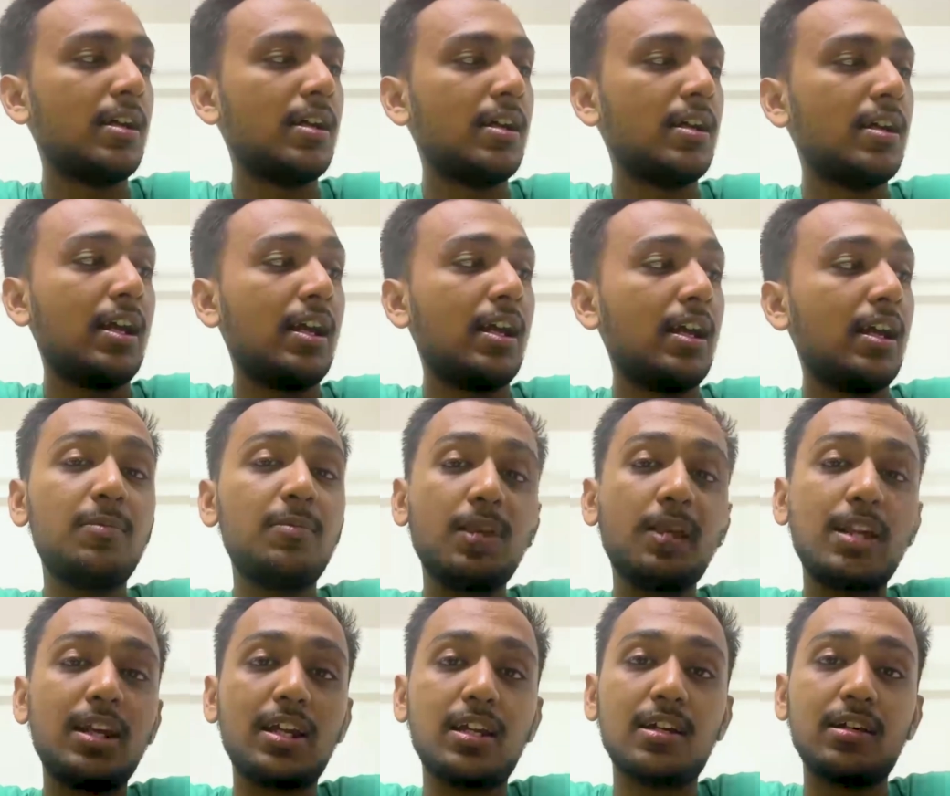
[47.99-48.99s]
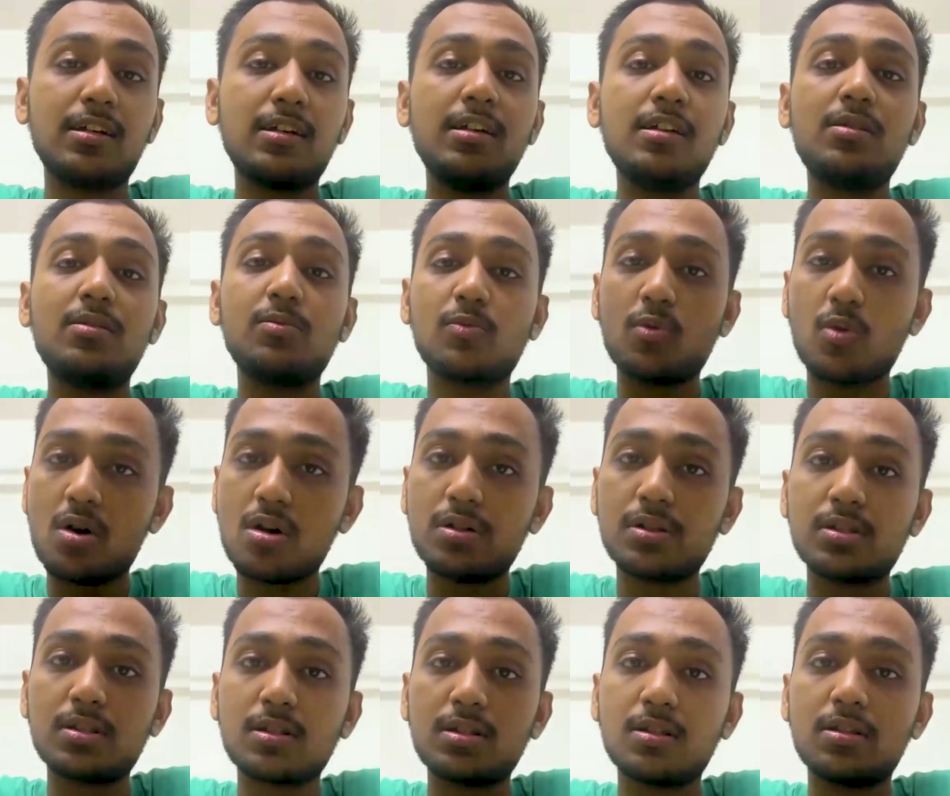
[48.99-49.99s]
and at the beginning it
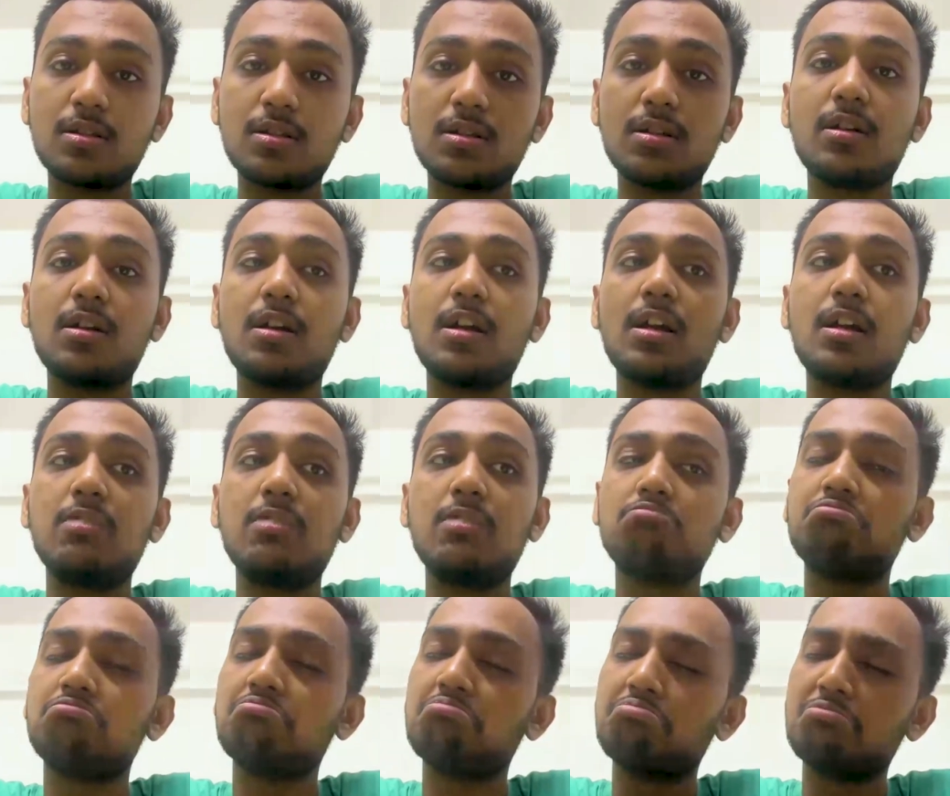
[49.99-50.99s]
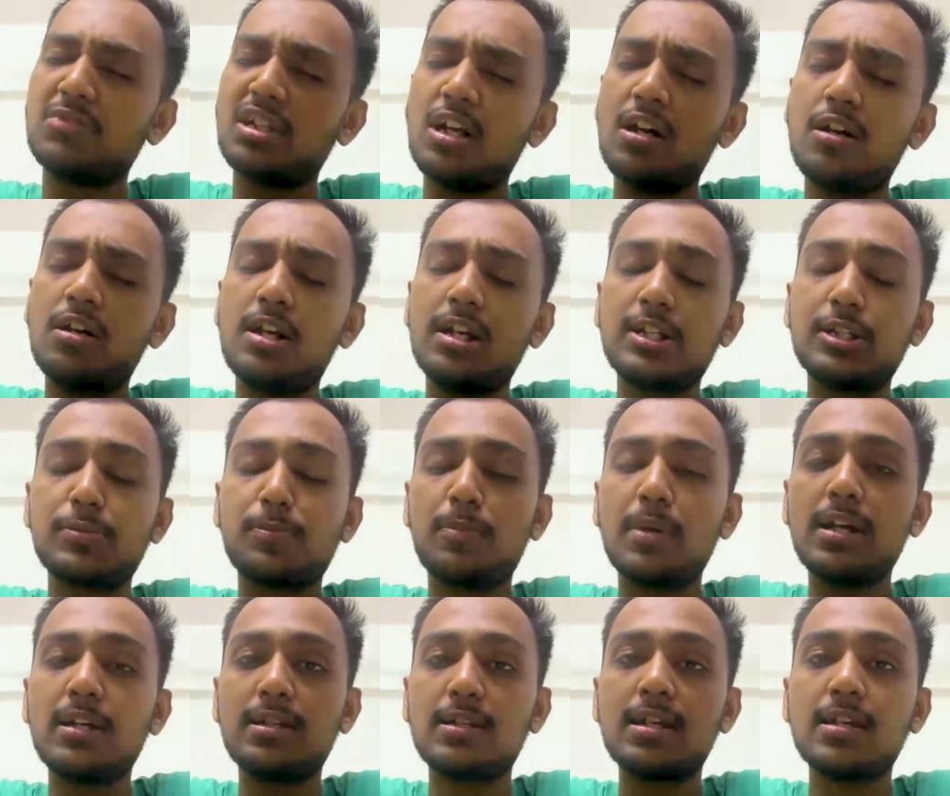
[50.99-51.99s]
was
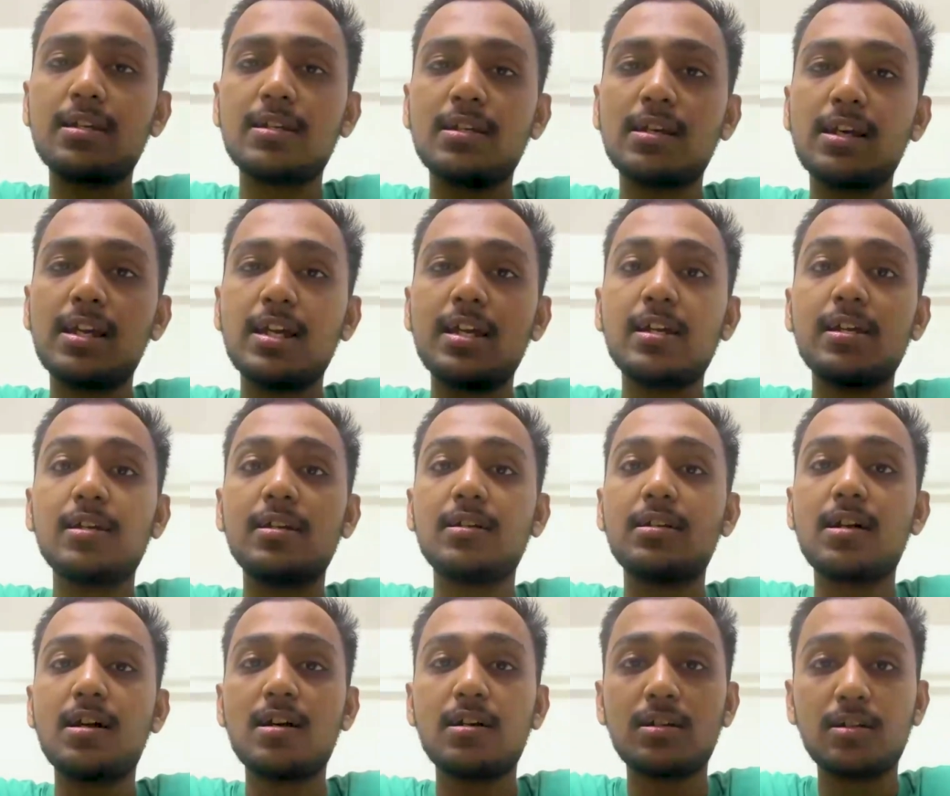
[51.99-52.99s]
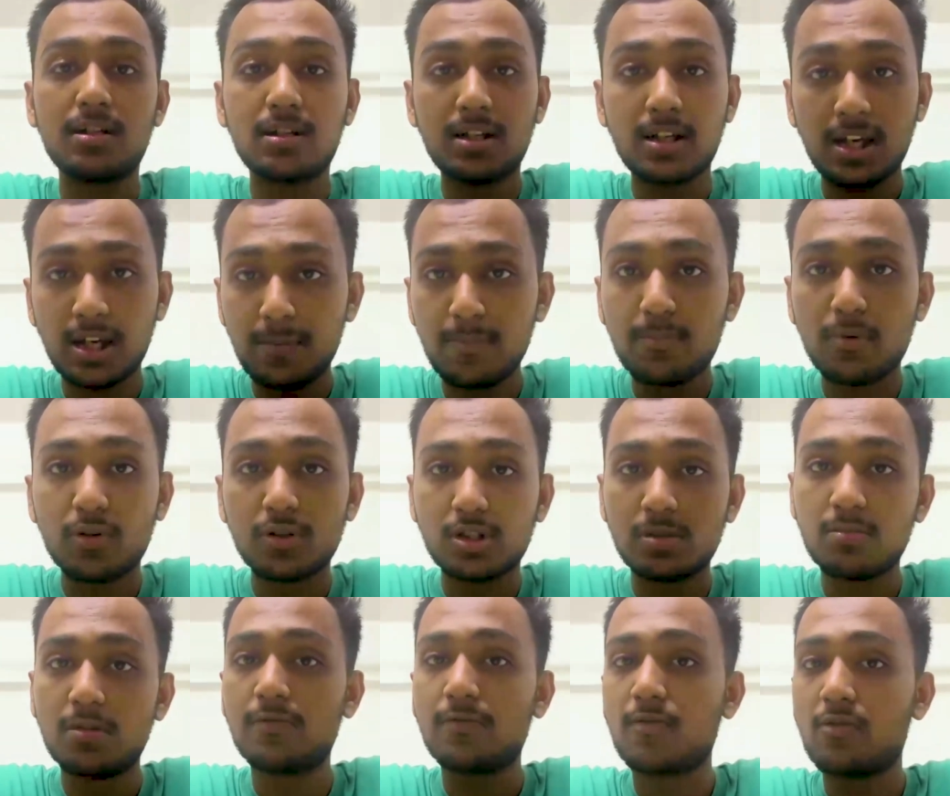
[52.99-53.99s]
unexpectedly
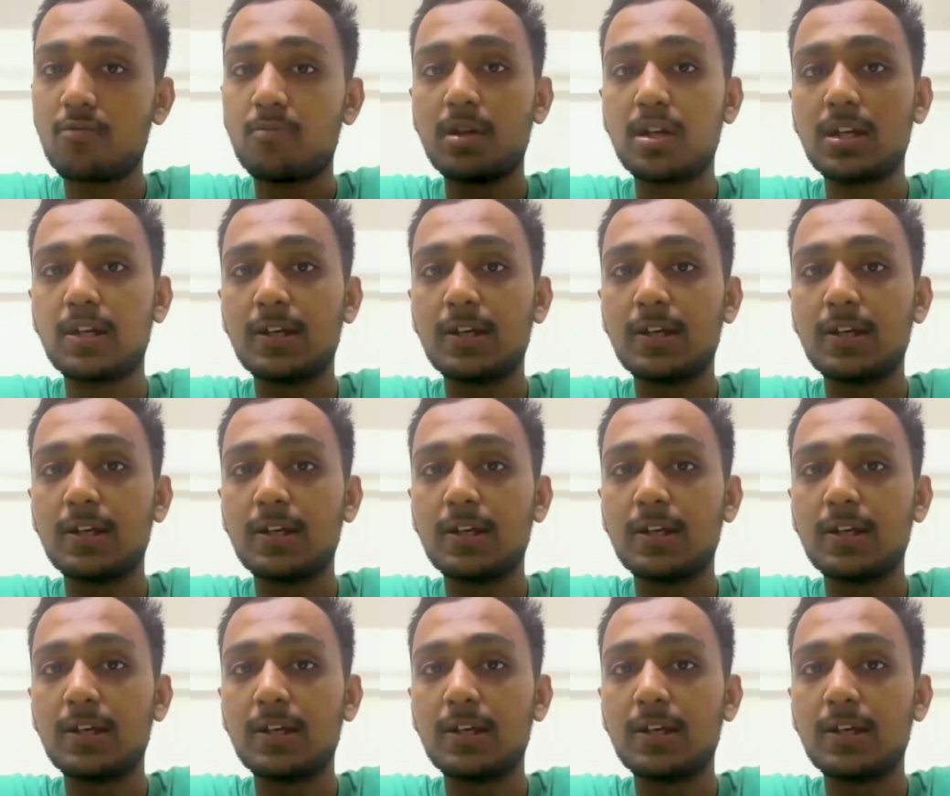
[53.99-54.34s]
impossible for me,